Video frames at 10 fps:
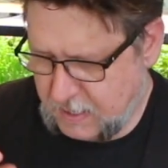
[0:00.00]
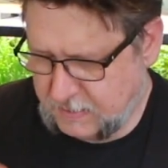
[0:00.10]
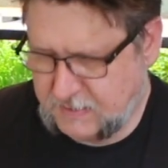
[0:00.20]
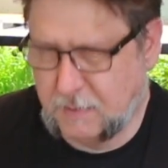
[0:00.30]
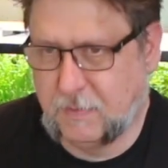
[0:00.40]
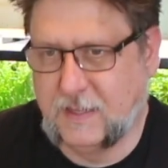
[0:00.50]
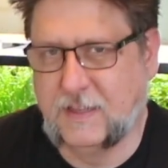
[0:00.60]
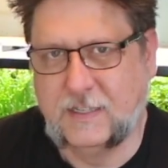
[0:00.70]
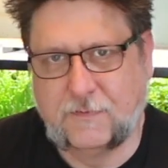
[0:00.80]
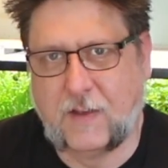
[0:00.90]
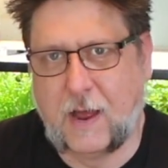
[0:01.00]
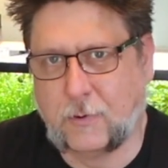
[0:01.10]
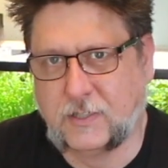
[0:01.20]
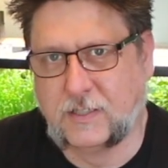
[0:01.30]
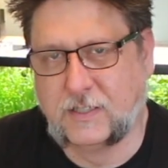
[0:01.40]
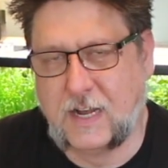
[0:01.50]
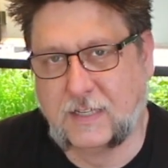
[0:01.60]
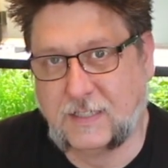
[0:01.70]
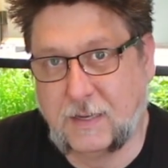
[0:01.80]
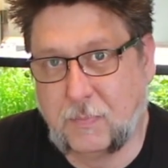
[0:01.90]
assembling these flowers is
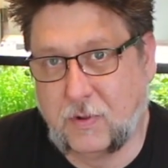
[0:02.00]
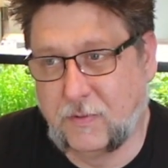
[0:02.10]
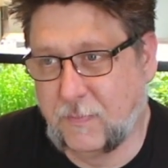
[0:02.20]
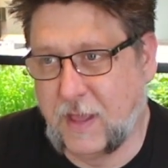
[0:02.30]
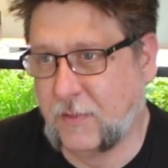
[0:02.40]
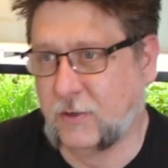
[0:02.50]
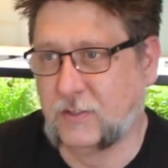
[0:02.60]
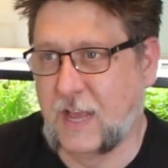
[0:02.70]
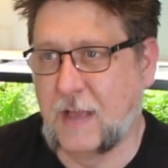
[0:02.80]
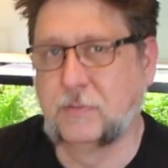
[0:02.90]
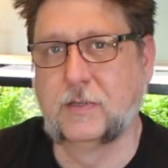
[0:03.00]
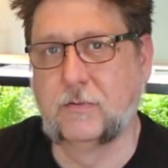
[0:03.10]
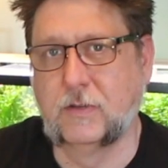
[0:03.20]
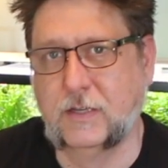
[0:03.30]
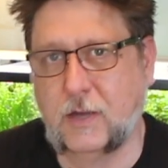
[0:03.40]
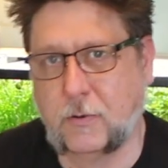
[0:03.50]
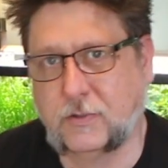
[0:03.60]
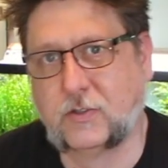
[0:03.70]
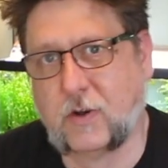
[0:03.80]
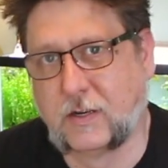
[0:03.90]
not simple, and there's absolutely no
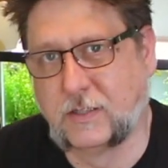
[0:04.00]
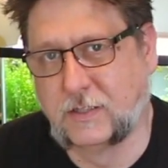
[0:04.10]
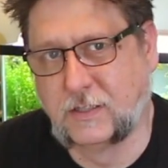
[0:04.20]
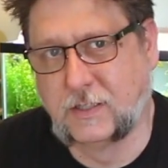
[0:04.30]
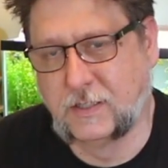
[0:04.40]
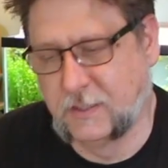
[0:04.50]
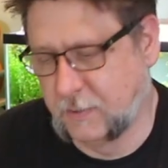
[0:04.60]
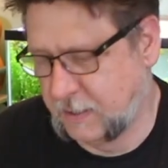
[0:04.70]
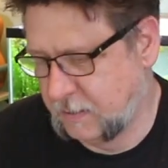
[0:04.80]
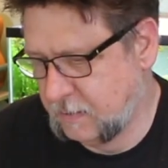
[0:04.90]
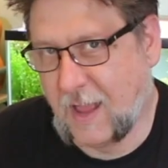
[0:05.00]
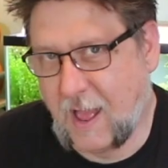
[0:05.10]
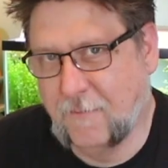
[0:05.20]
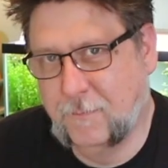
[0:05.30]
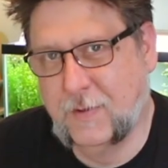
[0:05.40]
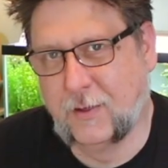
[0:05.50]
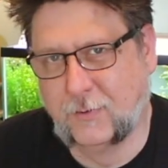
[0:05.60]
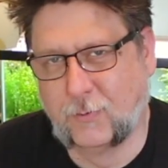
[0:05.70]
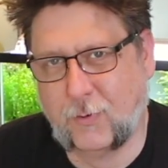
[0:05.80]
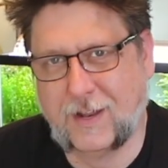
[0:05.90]
instructions to do it. I've
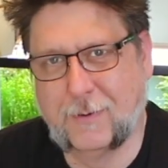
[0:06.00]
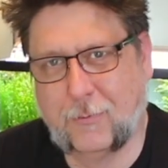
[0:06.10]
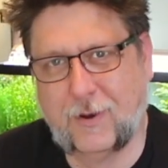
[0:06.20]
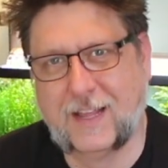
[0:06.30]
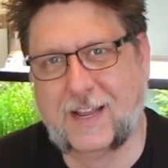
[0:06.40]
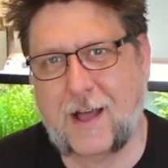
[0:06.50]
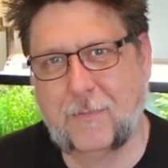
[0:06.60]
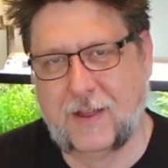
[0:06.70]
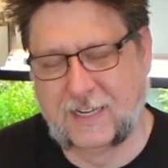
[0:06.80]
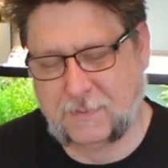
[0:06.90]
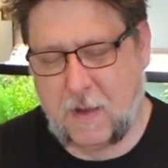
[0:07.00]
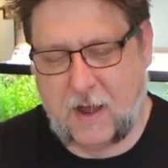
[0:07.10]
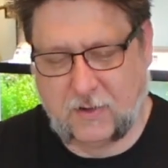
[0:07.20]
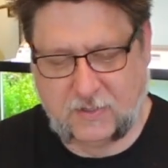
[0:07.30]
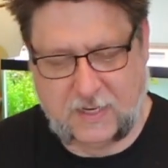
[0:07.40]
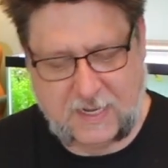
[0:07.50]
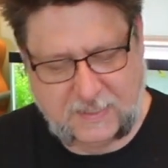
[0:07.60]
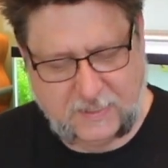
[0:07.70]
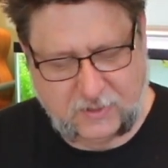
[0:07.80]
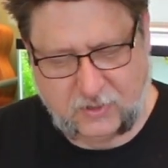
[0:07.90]
built really, really complex models, and I
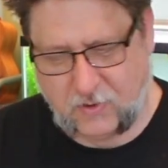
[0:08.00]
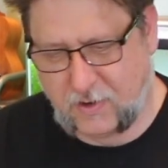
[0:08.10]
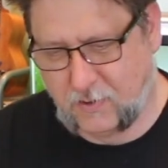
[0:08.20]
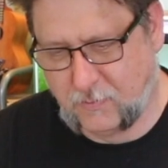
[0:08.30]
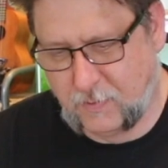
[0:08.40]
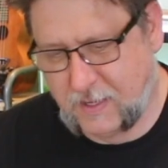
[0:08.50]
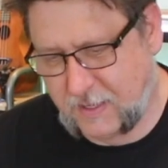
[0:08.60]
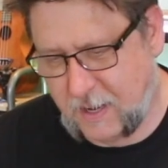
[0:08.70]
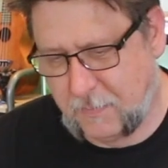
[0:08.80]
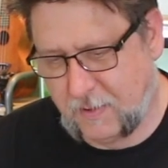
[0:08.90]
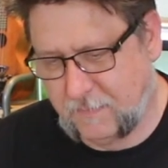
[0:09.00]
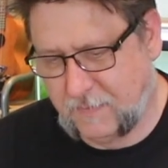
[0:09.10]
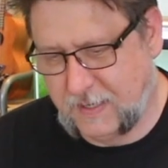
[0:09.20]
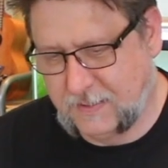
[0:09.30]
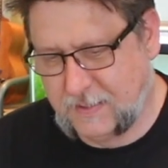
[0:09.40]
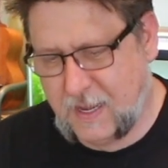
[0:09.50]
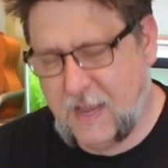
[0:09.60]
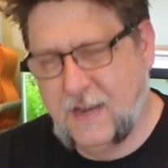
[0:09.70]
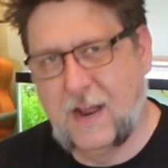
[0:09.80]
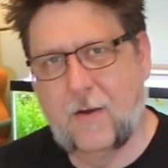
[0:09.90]
still struggled with a couple of these.
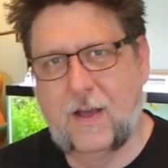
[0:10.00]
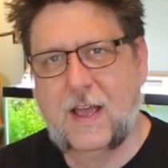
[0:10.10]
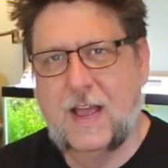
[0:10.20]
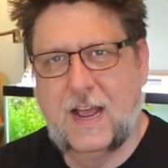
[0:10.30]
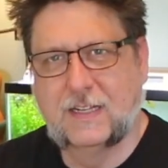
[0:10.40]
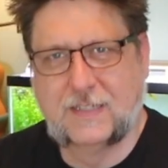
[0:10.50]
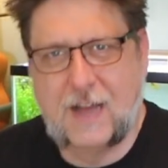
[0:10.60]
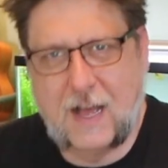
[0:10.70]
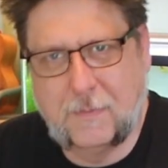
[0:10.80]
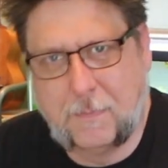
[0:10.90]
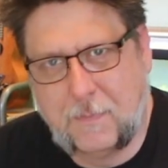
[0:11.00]
Now, it's not